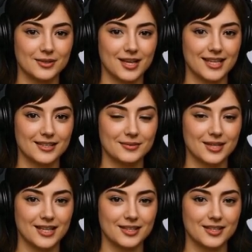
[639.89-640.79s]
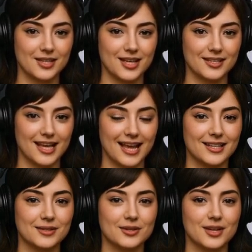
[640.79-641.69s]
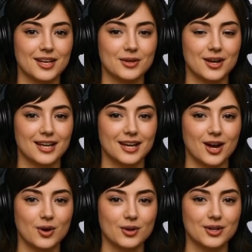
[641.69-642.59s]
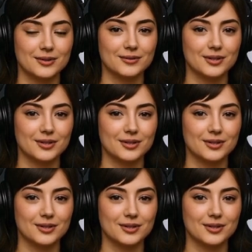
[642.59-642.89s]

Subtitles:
Paste Figma screenshot, generate code.